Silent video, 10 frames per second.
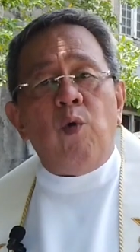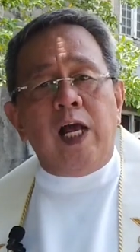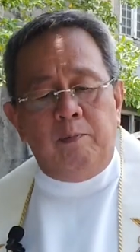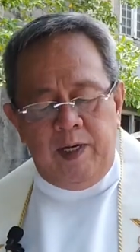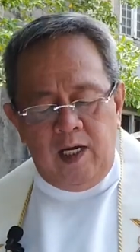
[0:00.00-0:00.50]

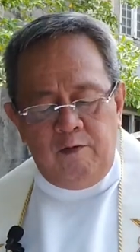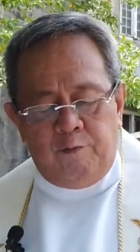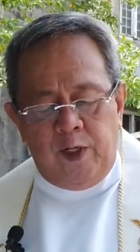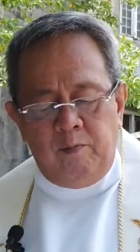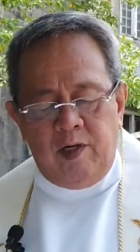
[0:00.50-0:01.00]
while
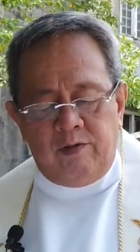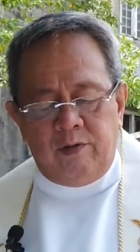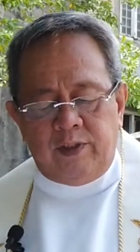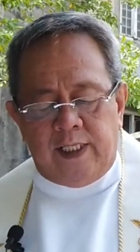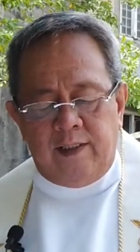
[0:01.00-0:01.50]
being firmly
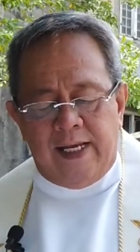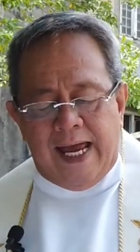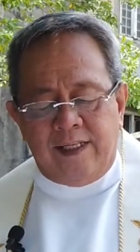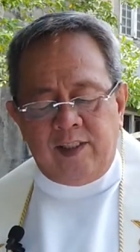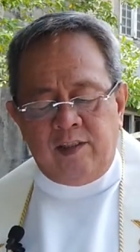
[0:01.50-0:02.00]
rooted
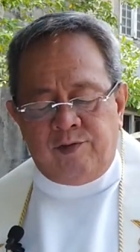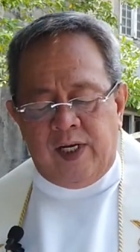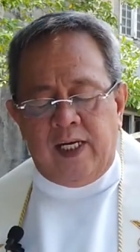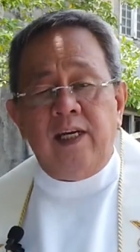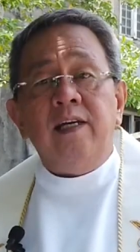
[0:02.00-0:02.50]
as a
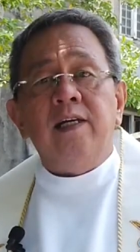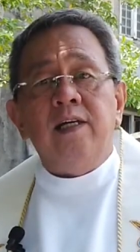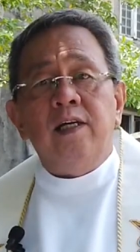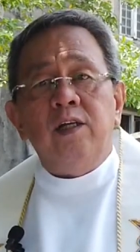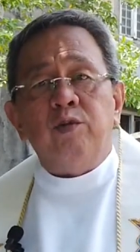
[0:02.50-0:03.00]
tree
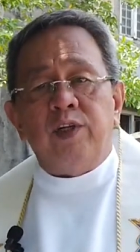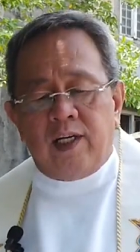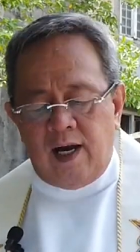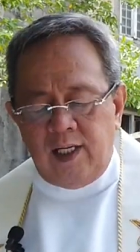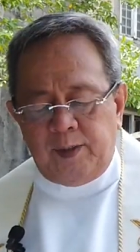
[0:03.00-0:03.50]
to
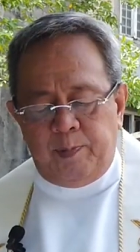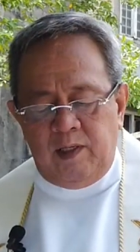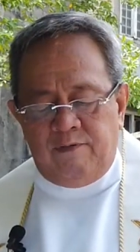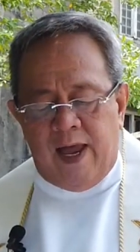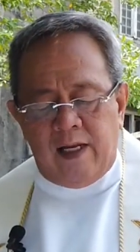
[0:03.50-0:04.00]
the
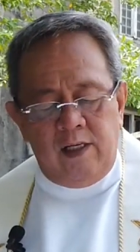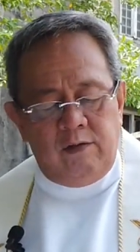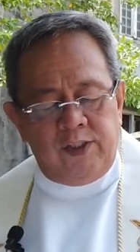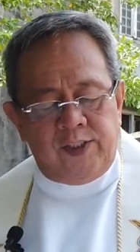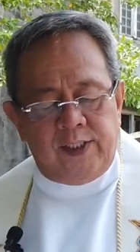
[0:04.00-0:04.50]
gospel
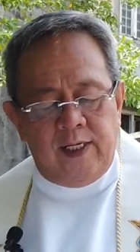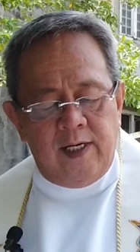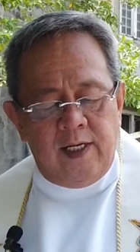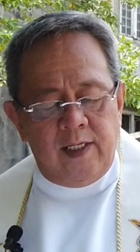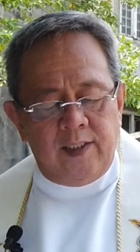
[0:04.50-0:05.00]
values,
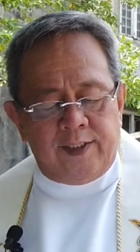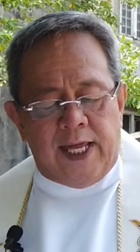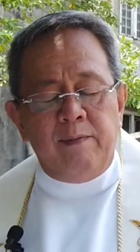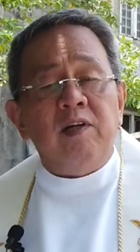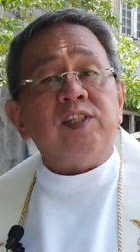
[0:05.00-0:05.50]
the
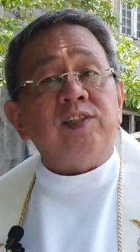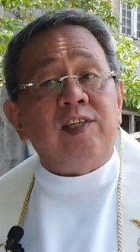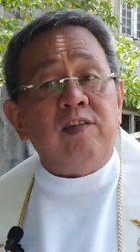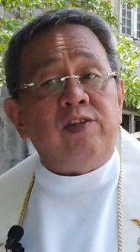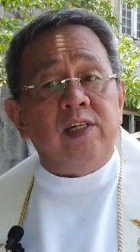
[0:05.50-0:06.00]

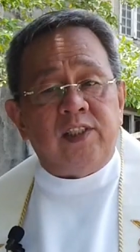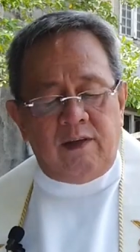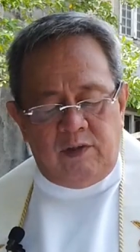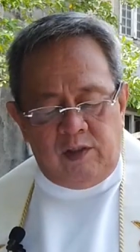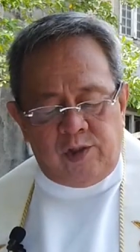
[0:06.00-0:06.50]
timeless teachings
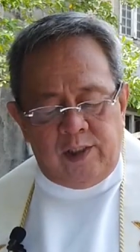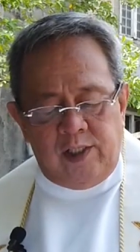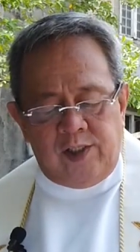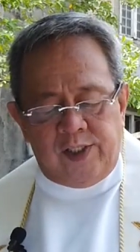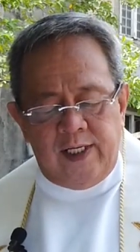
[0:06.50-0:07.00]
of the
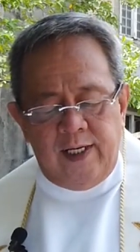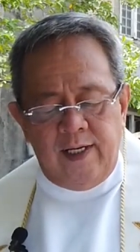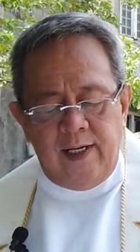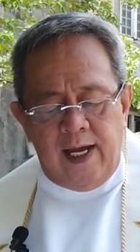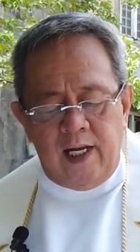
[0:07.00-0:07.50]
Church,
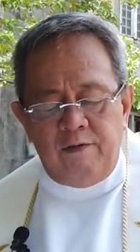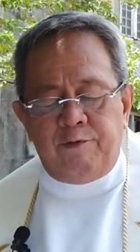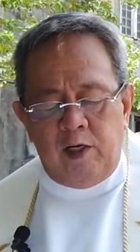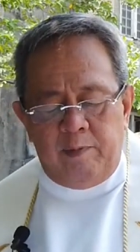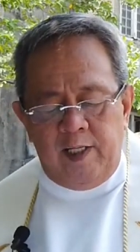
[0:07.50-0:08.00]
and a
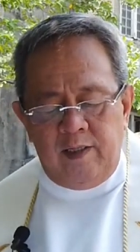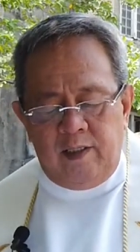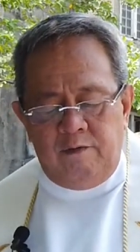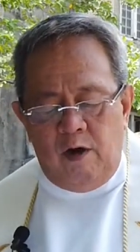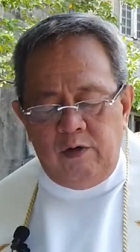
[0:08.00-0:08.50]

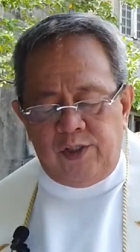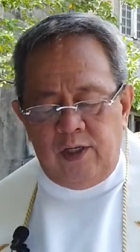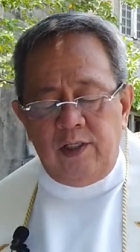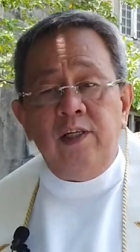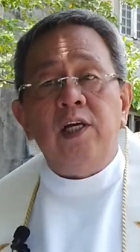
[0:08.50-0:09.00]
fervent
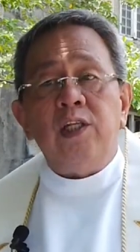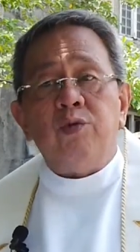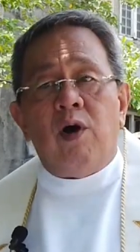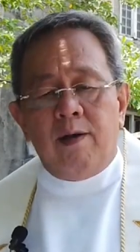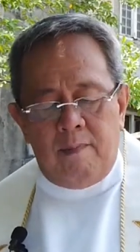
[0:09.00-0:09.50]
devotion
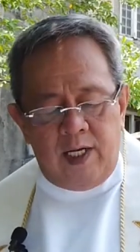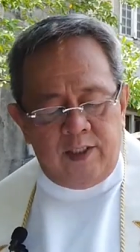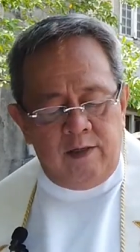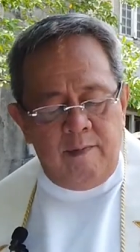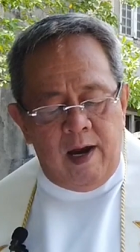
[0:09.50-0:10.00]
to our
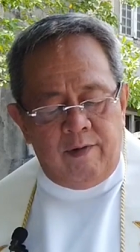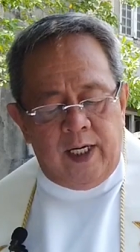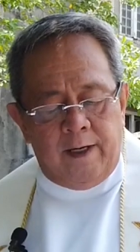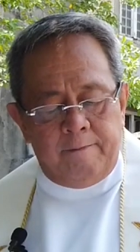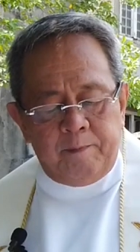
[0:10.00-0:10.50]
Mother
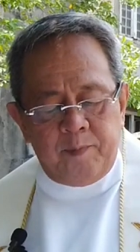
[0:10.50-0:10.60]
Mary.